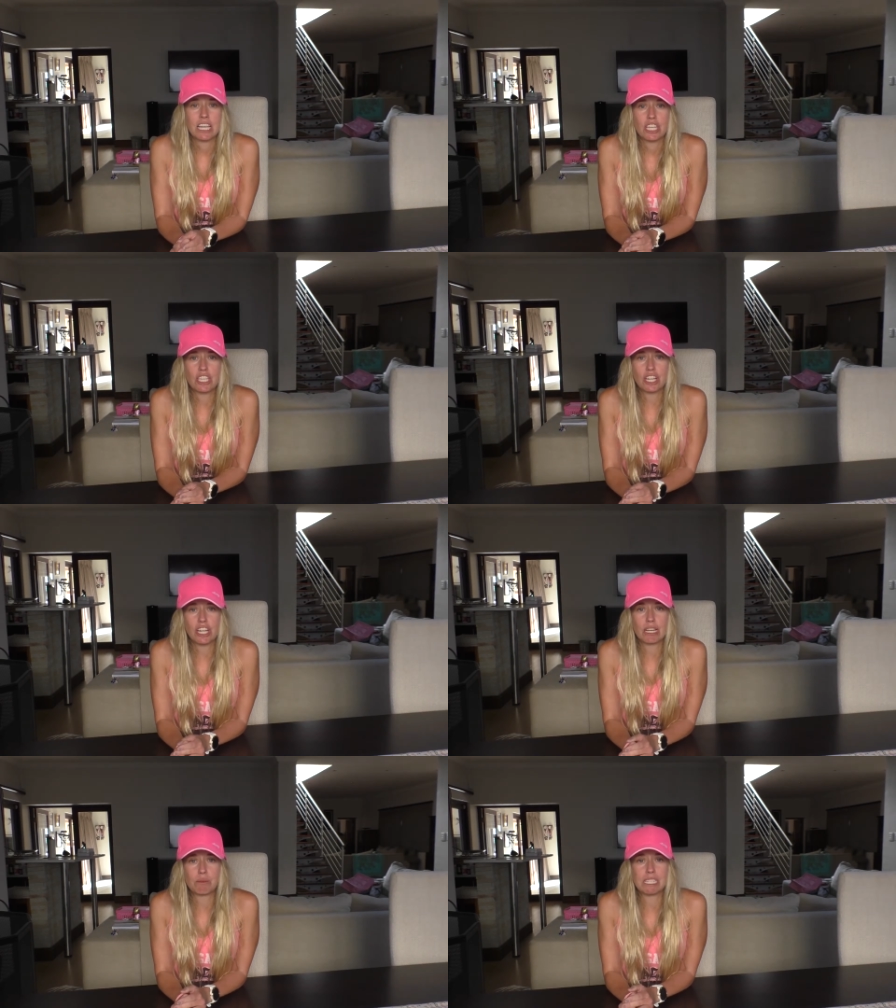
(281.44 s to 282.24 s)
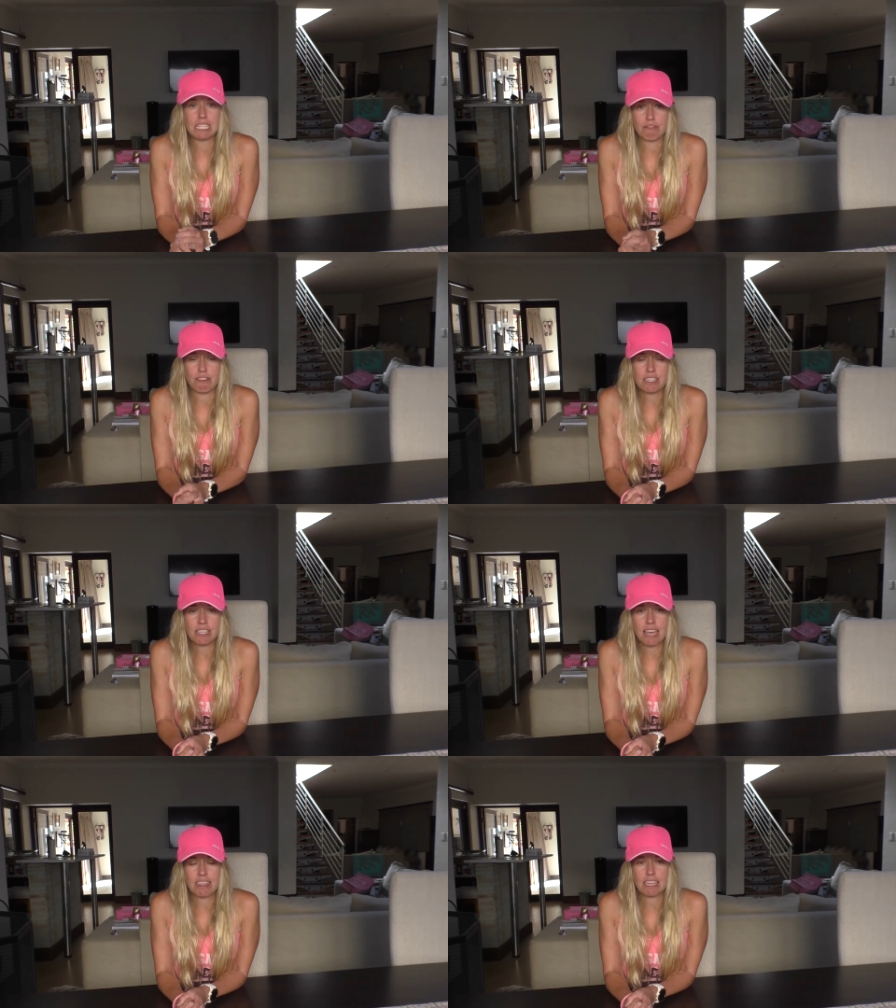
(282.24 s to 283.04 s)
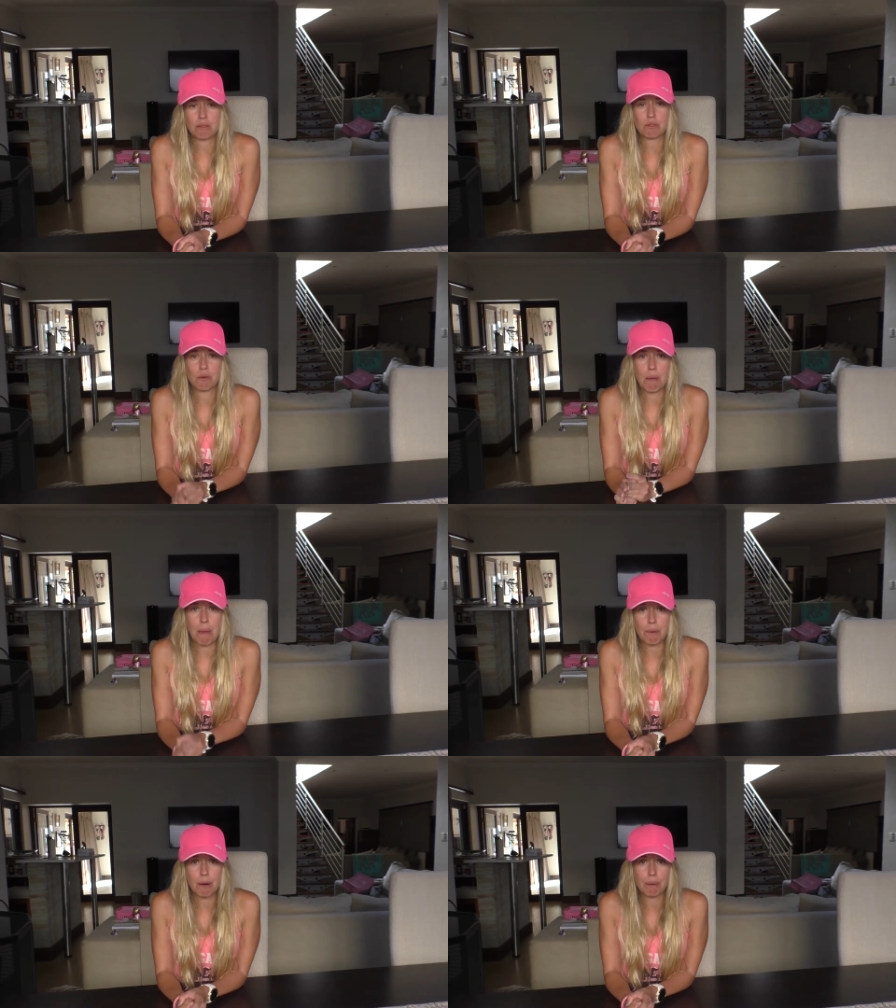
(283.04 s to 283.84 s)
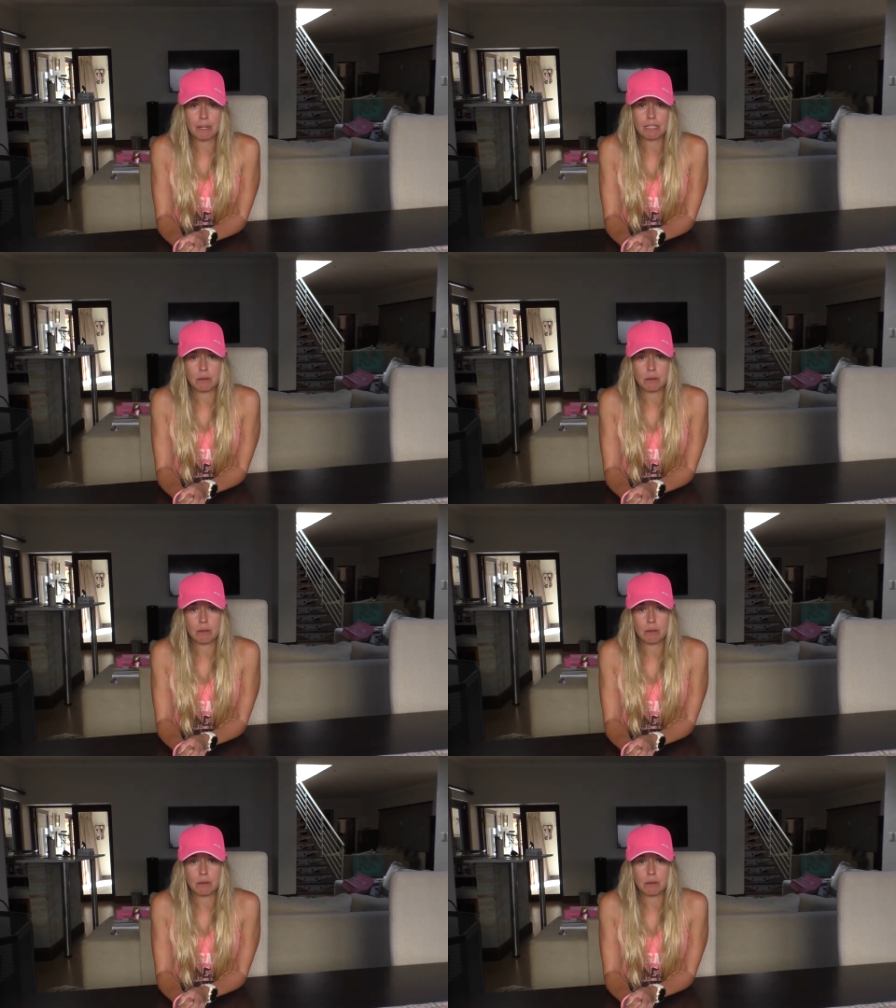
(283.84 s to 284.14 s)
You know, it was different. I think it was rememberable.